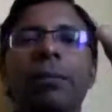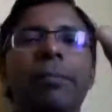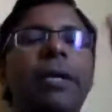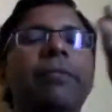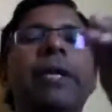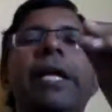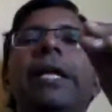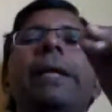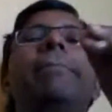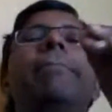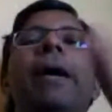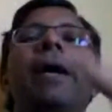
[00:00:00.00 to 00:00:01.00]
tables which
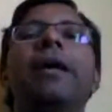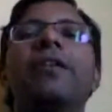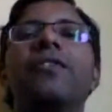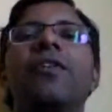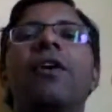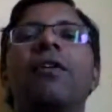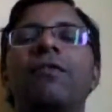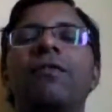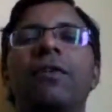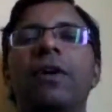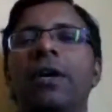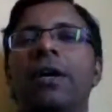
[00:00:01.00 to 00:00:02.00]
have a foreign key
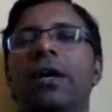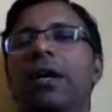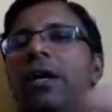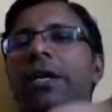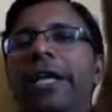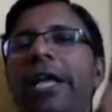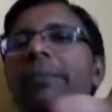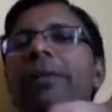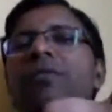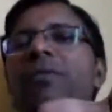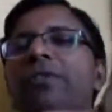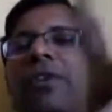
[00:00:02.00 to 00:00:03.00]
relationship.
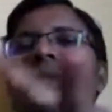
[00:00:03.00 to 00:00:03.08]
right?